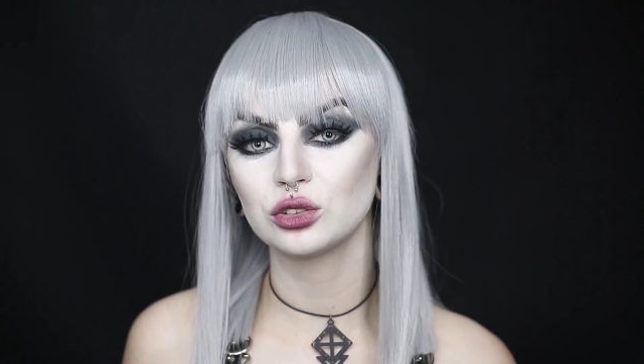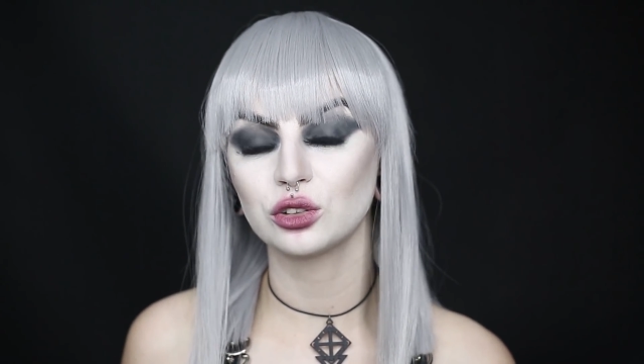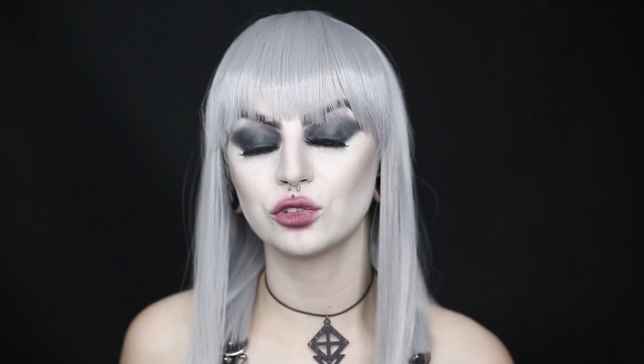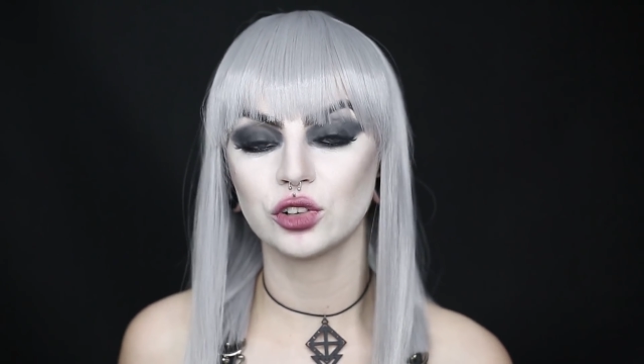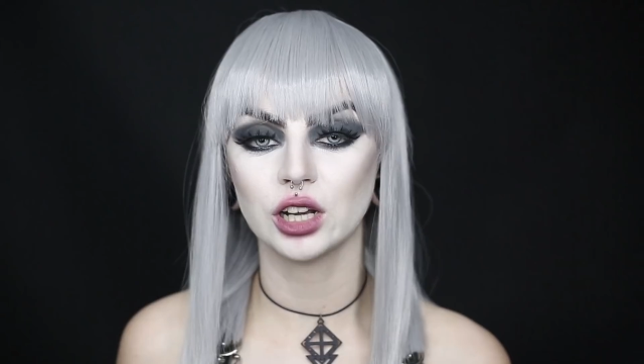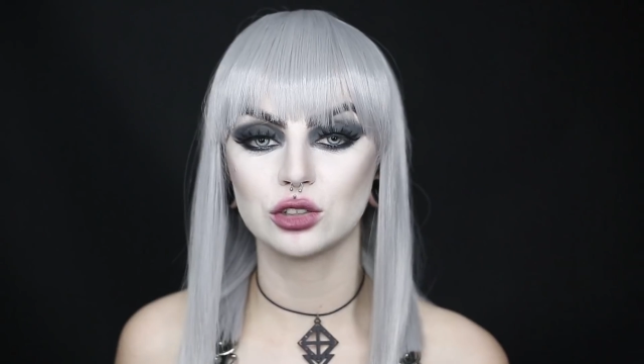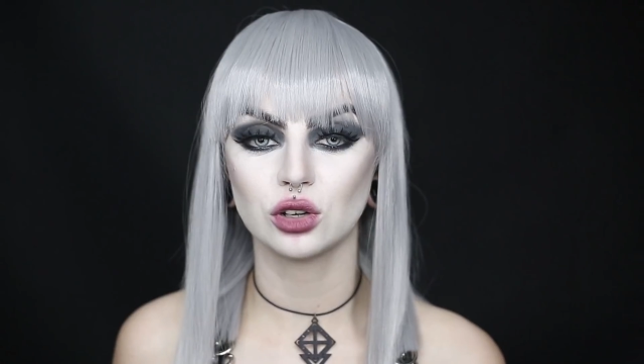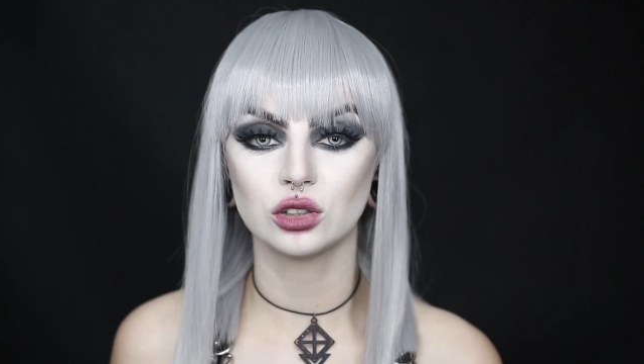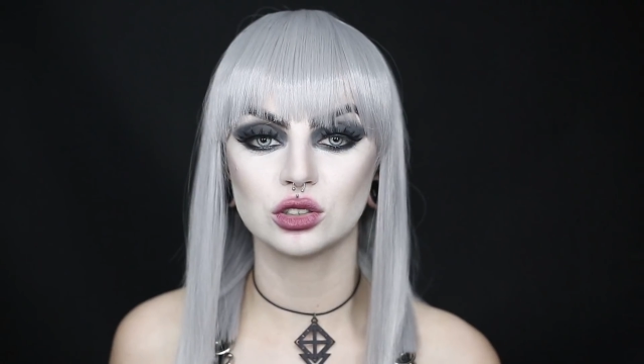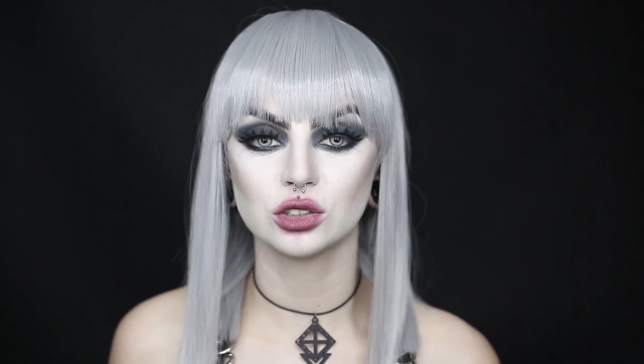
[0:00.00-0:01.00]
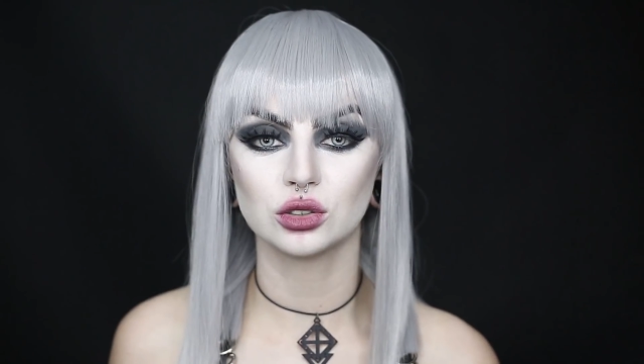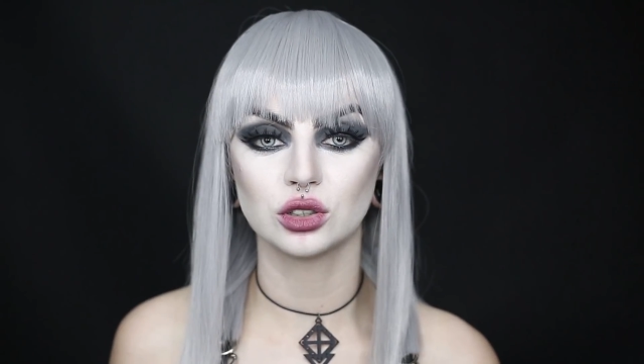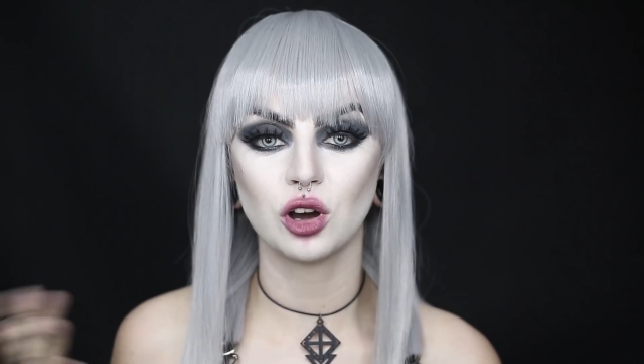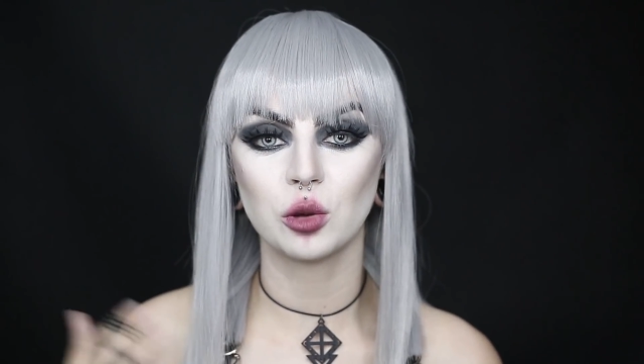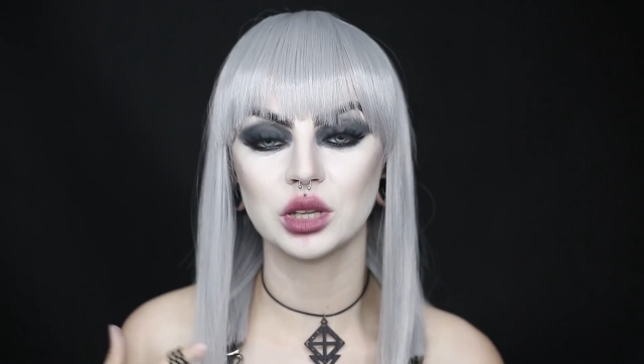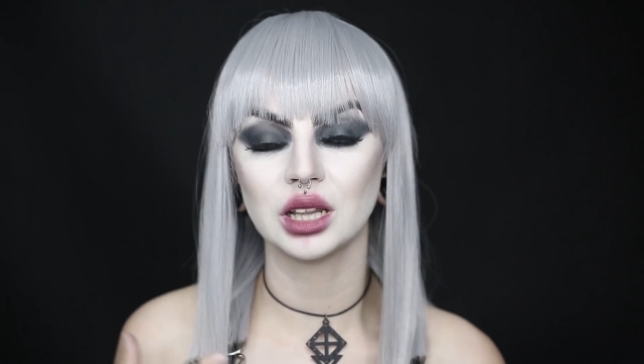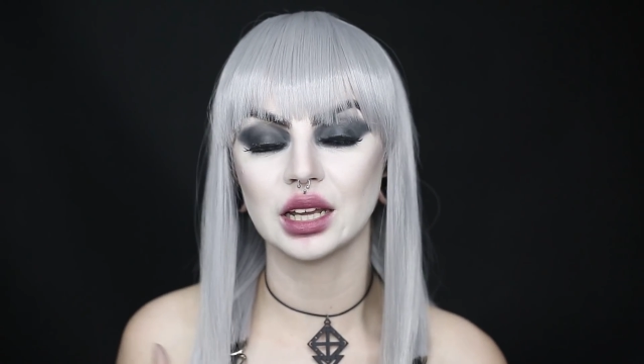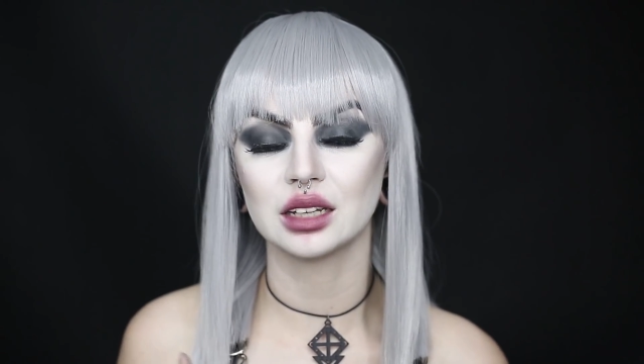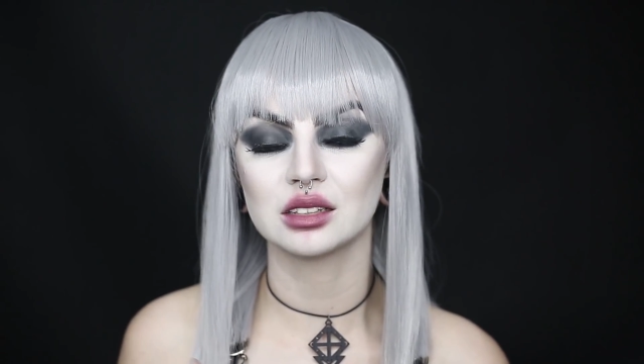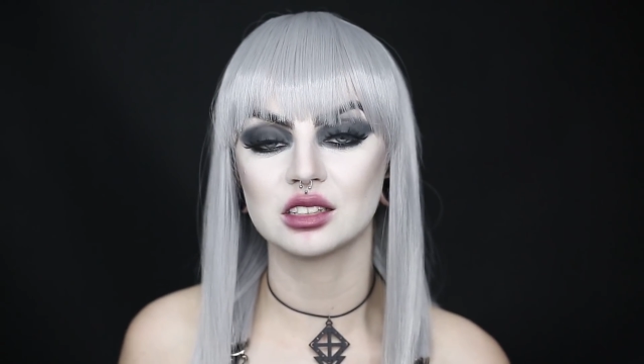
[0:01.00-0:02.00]
Don't forget to also comment,
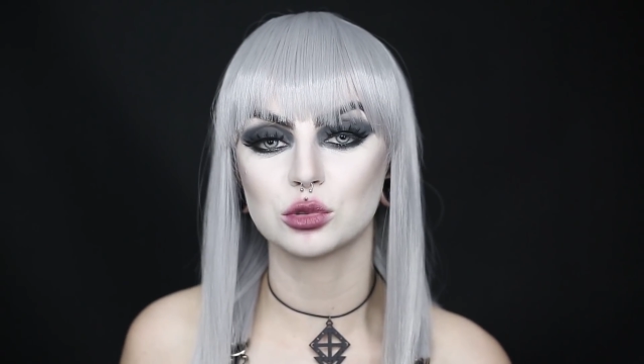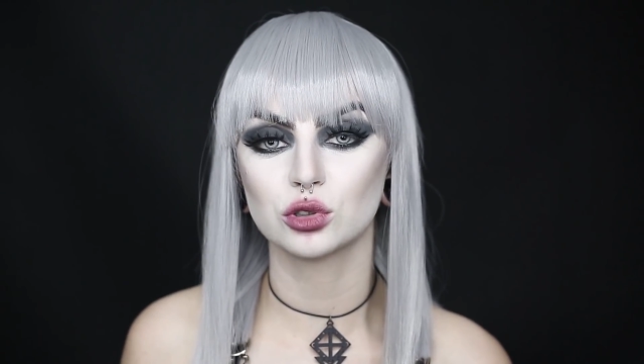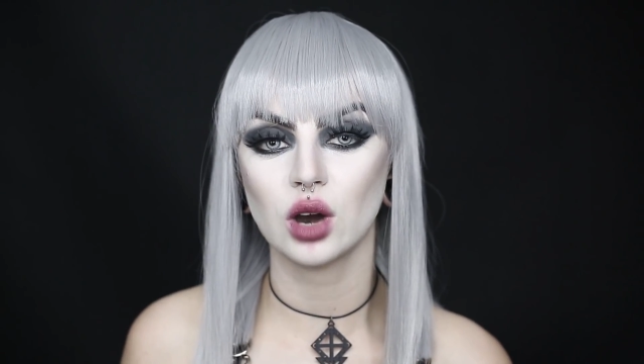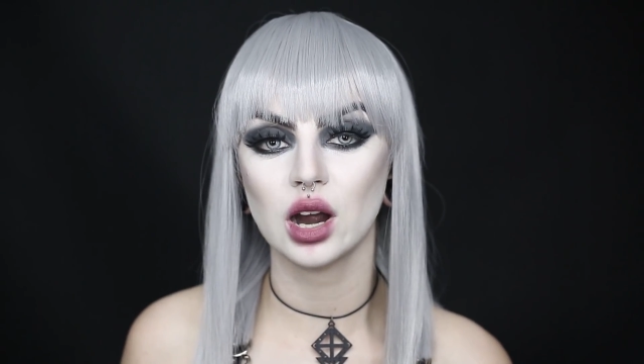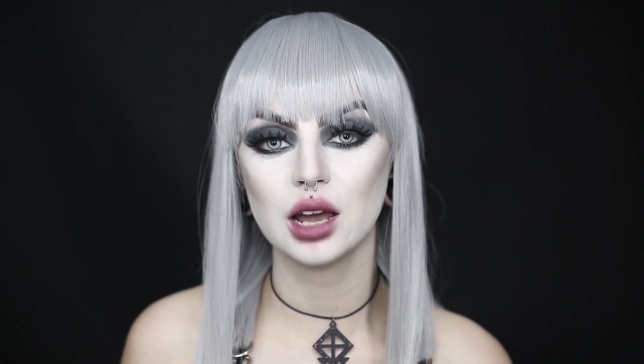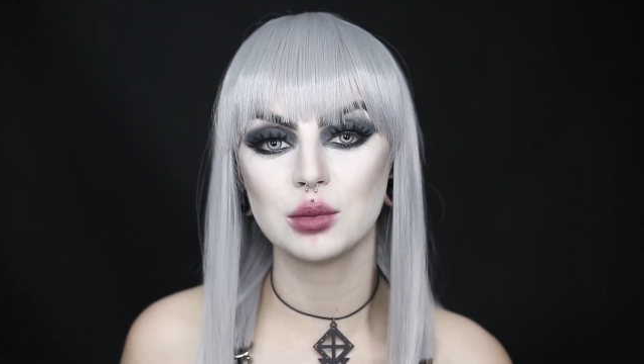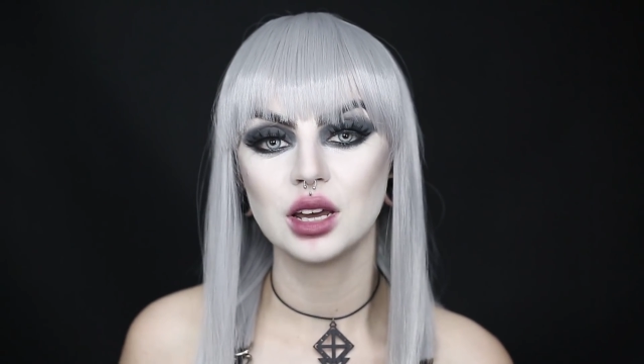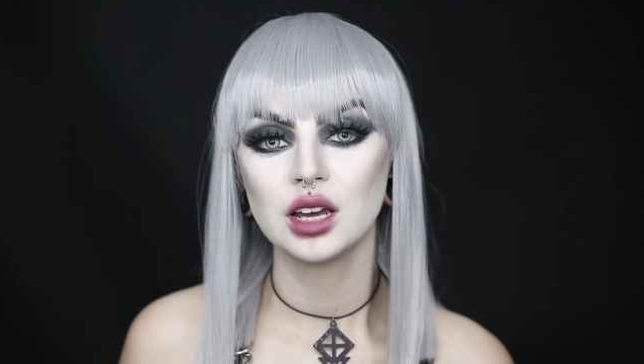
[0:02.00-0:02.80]
like, and subscribe,